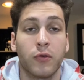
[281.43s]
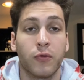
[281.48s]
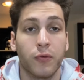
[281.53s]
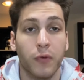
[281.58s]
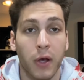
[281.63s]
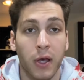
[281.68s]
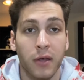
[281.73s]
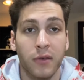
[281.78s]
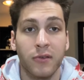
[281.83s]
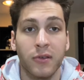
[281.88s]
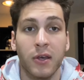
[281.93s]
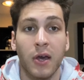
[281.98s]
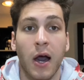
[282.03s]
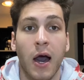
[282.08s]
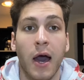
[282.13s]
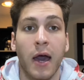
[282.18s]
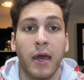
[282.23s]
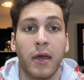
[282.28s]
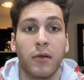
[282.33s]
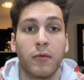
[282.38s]
crazy
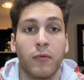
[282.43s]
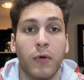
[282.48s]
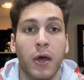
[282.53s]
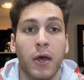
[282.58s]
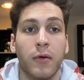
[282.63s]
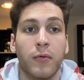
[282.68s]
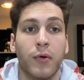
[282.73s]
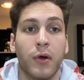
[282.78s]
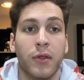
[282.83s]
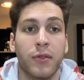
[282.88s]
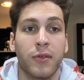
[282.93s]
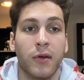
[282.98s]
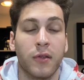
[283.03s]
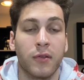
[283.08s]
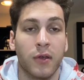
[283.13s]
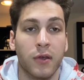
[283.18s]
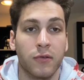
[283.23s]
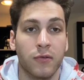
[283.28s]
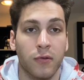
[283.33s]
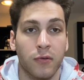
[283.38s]
high in weight with
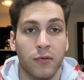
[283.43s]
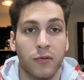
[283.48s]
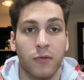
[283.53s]
unless you're